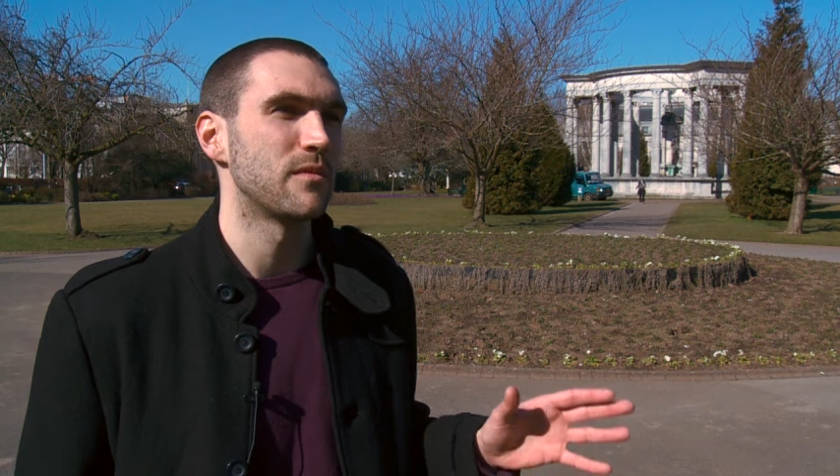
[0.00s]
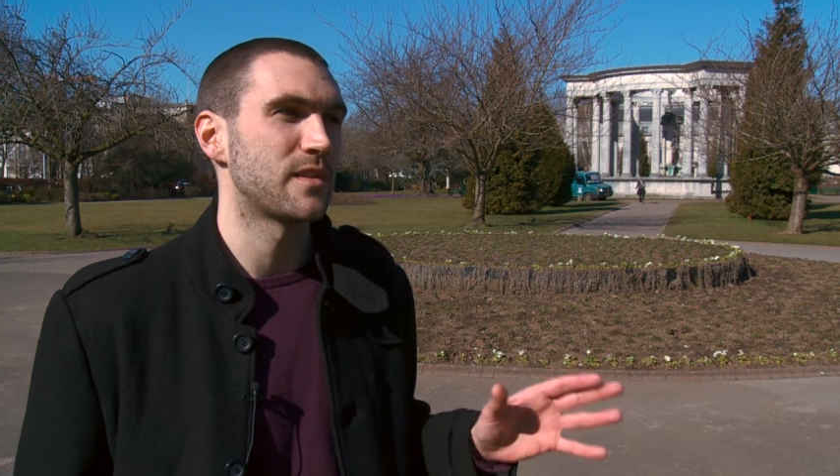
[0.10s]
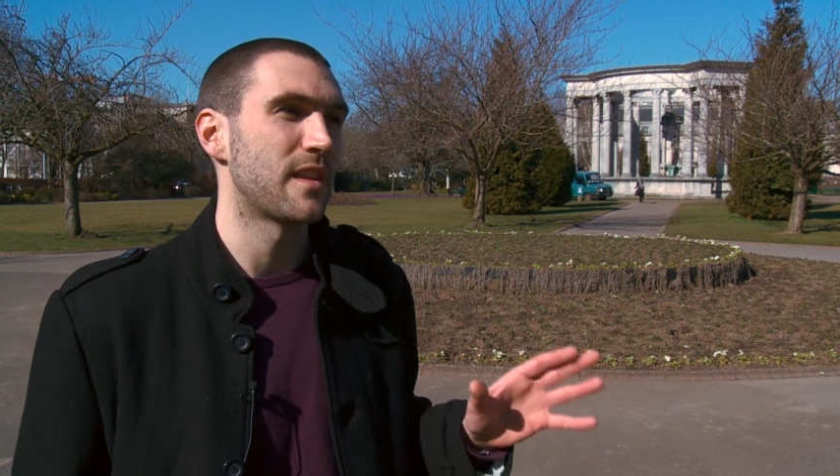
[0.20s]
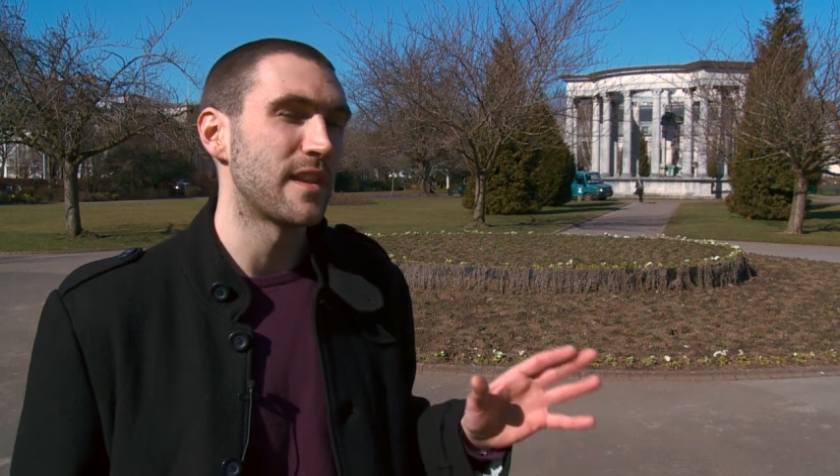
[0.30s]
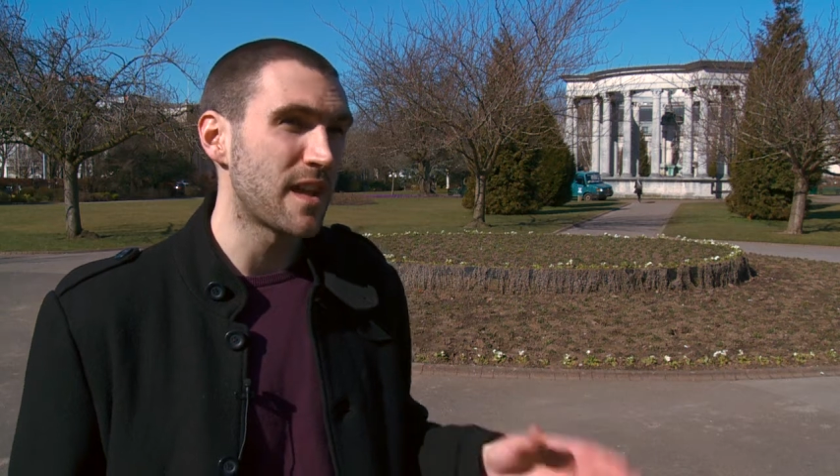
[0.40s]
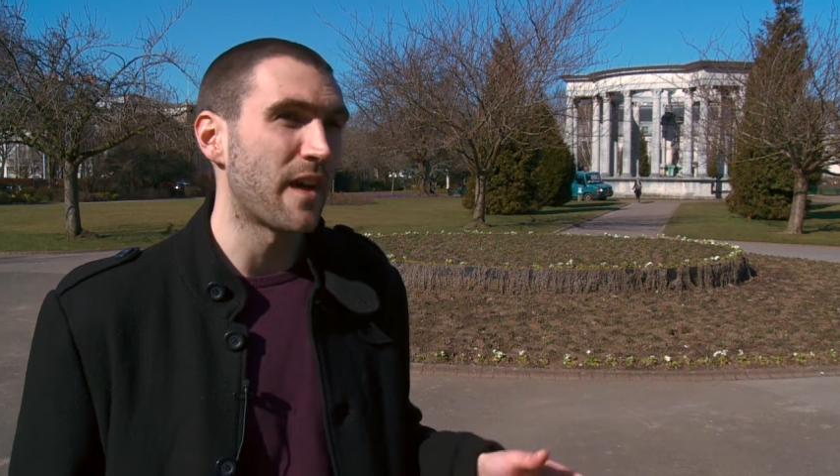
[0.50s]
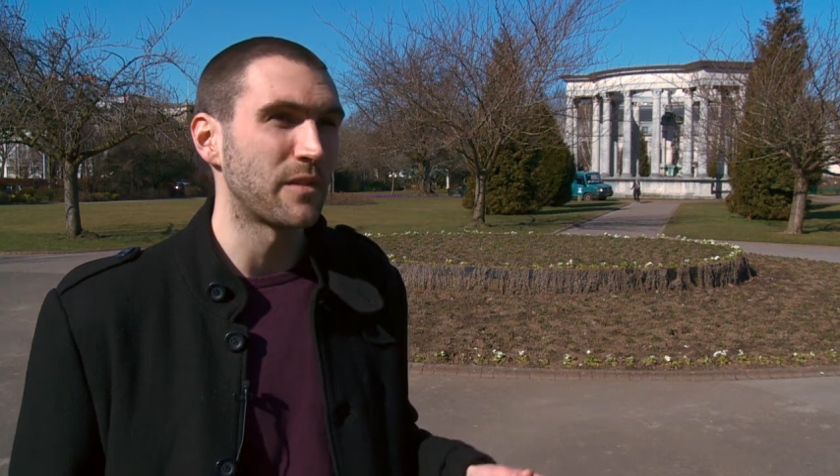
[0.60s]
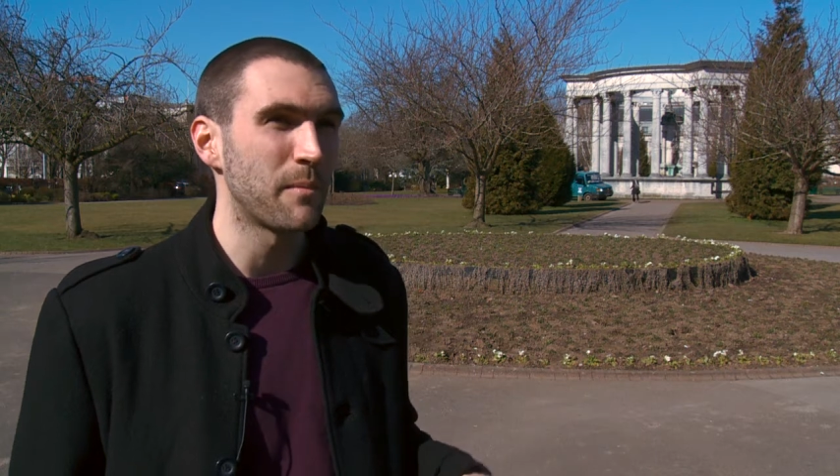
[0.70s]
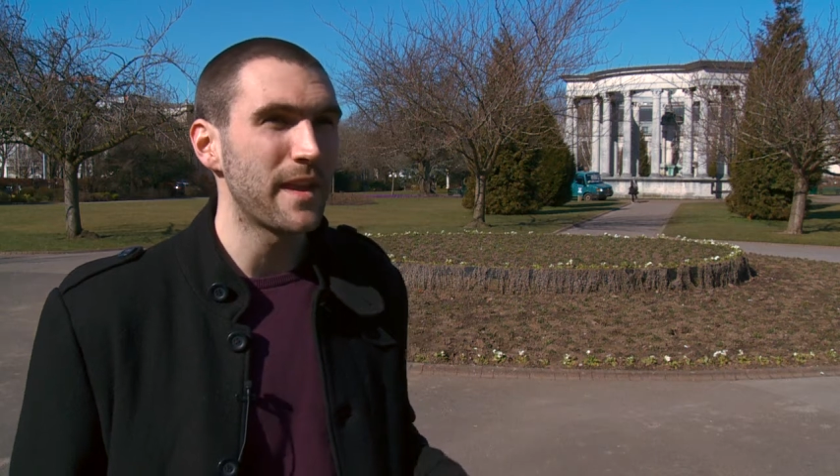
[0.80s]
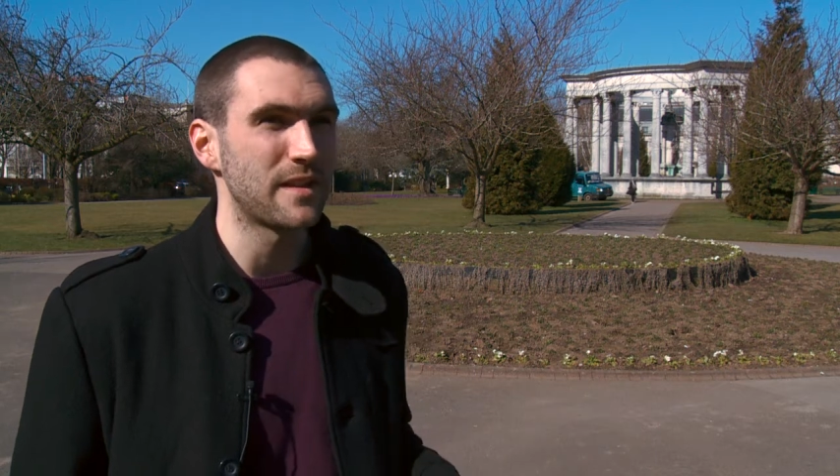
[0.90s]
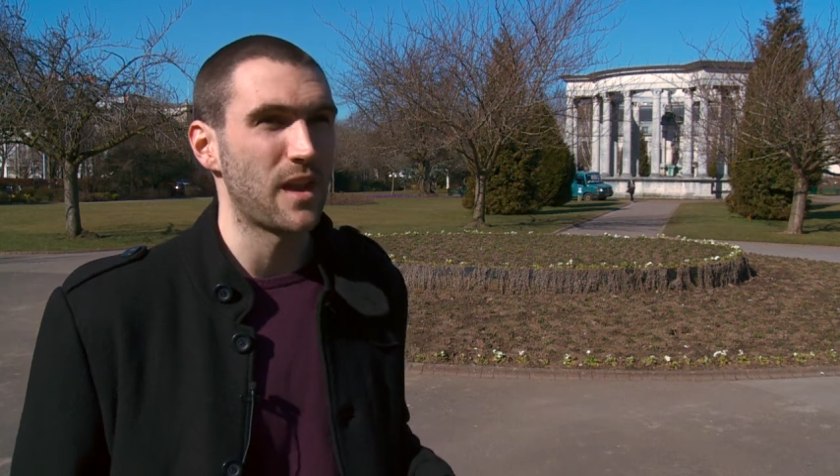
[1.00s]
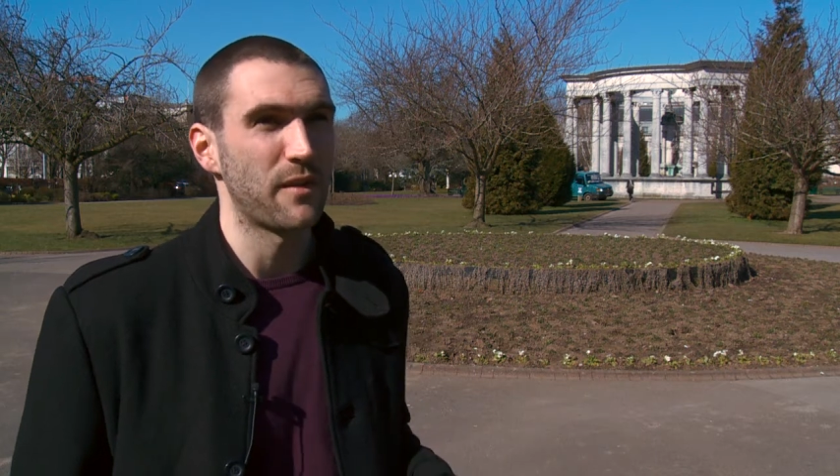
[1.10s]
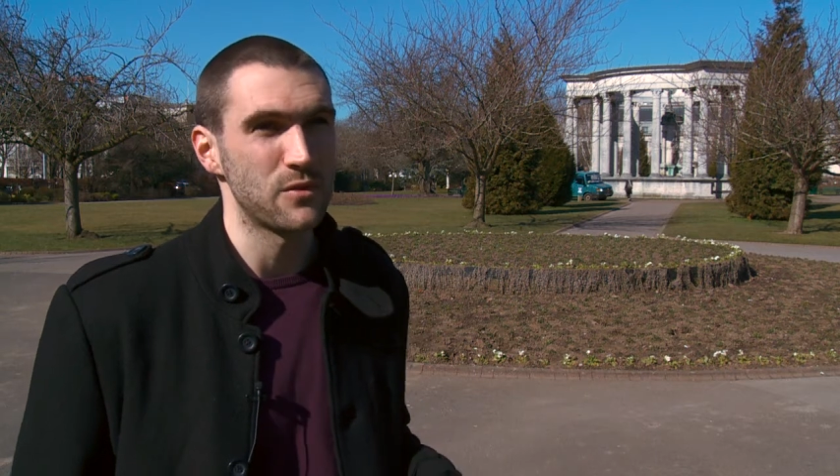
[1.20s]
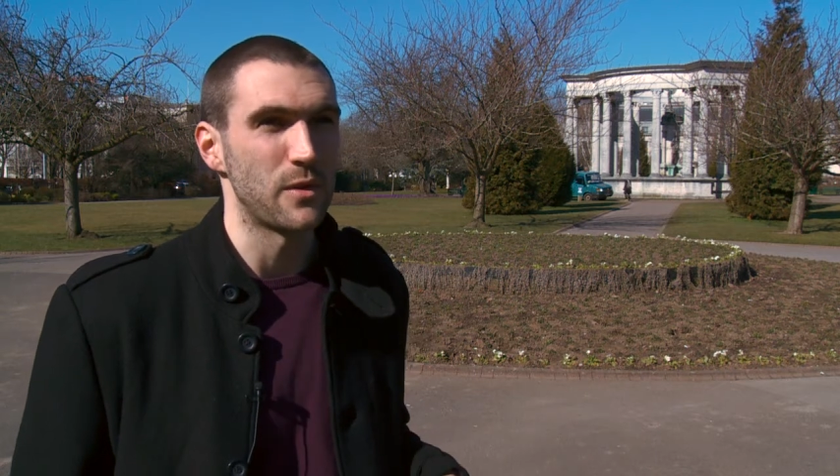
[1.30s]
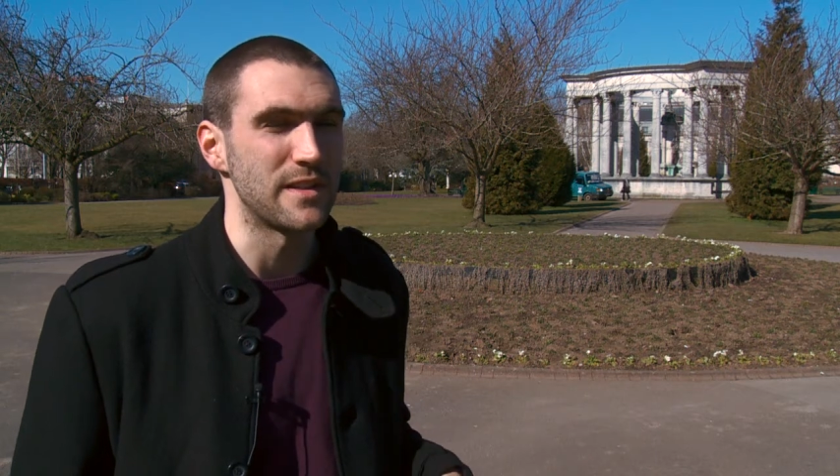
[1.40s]
so they don't have to make
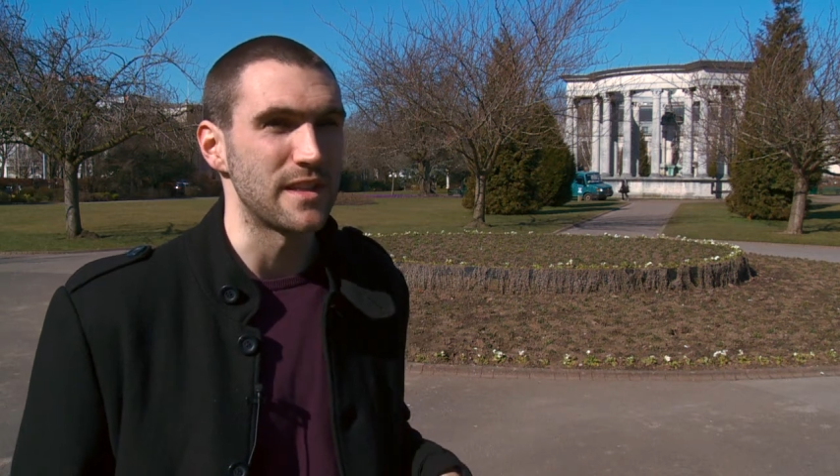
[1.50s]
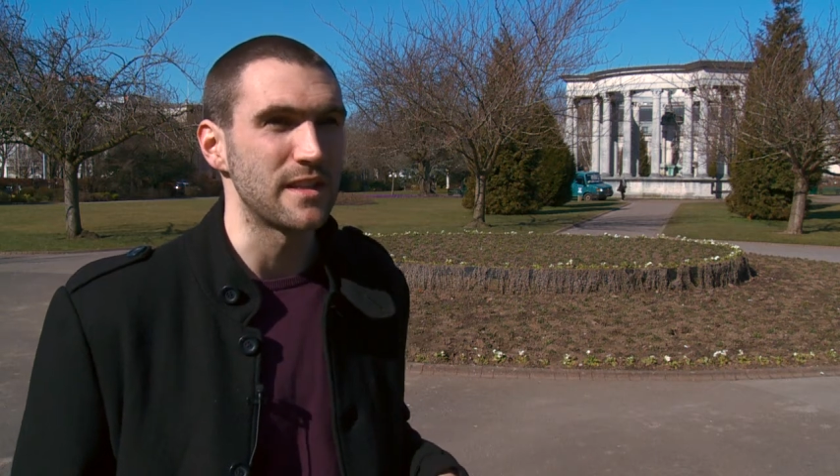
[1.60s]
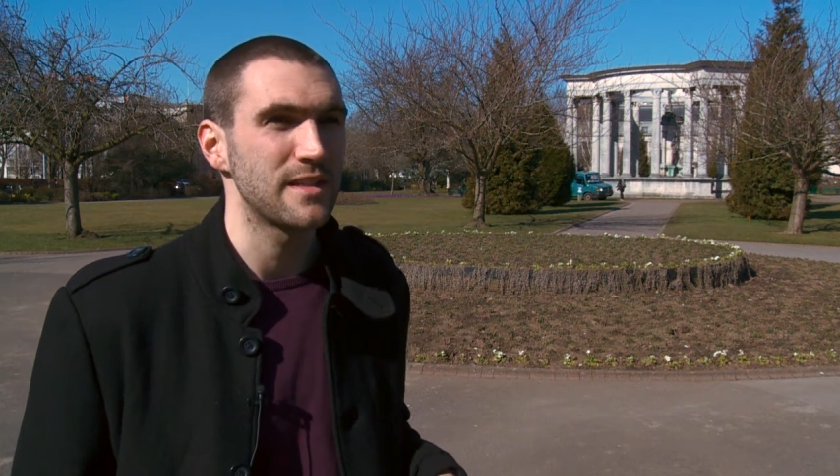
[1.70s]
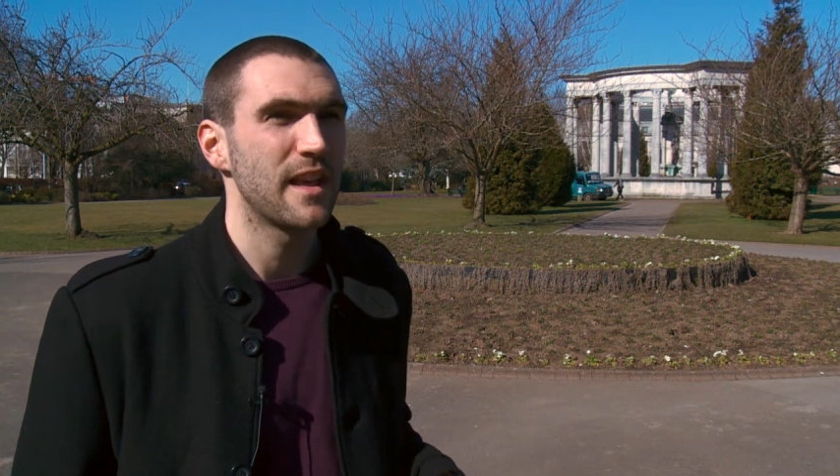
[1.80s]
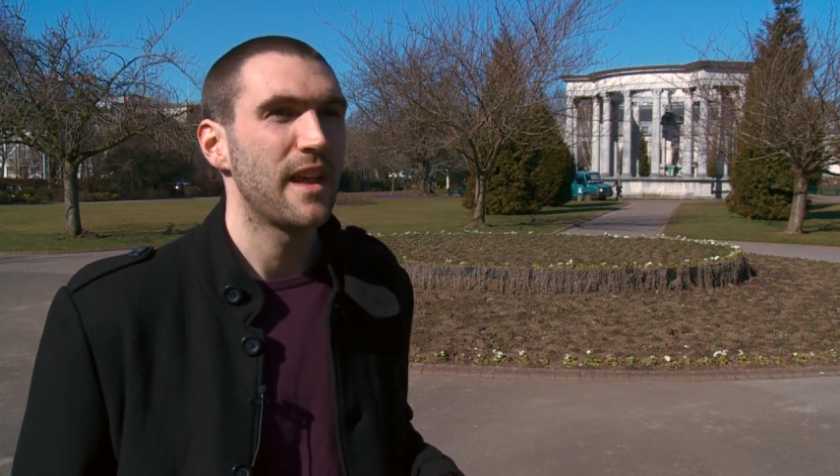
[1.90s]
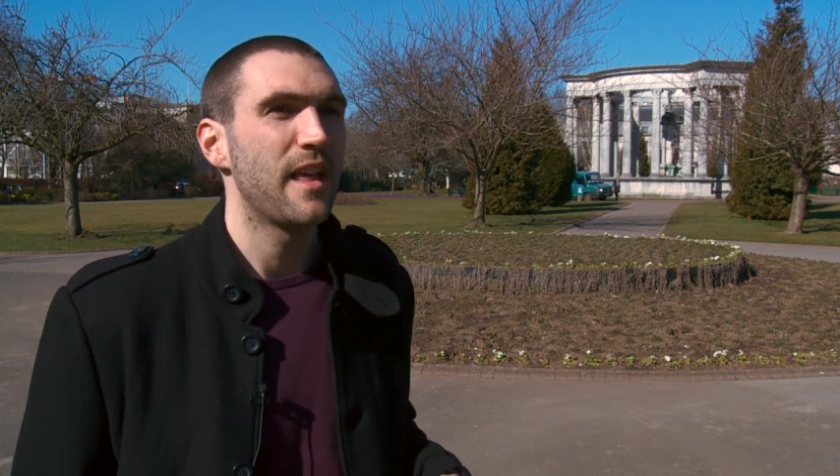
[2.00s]
tough choices,